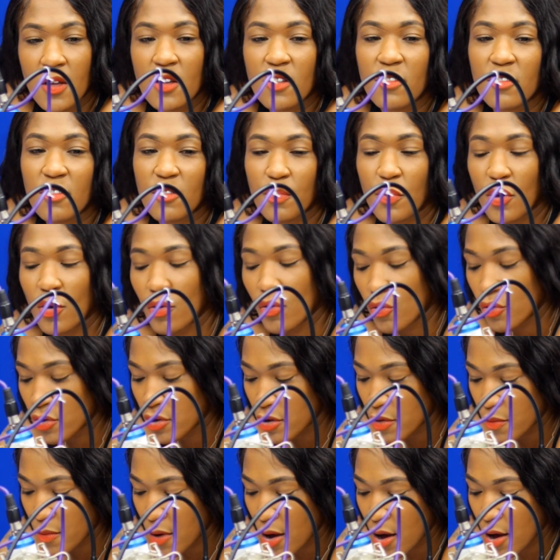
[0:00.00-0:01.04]
You spoke
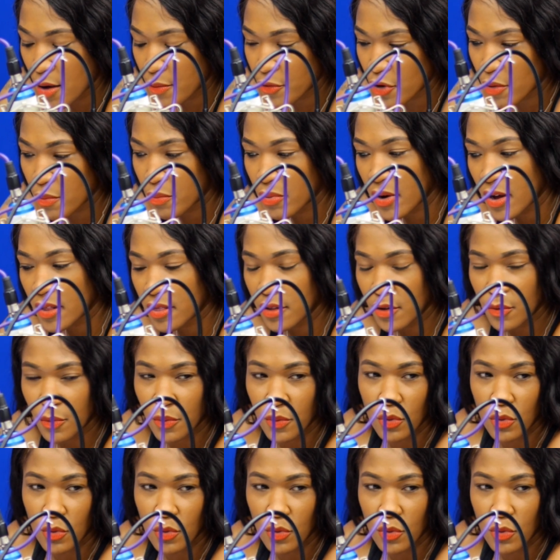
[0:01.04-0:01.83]
on your mom, your brother,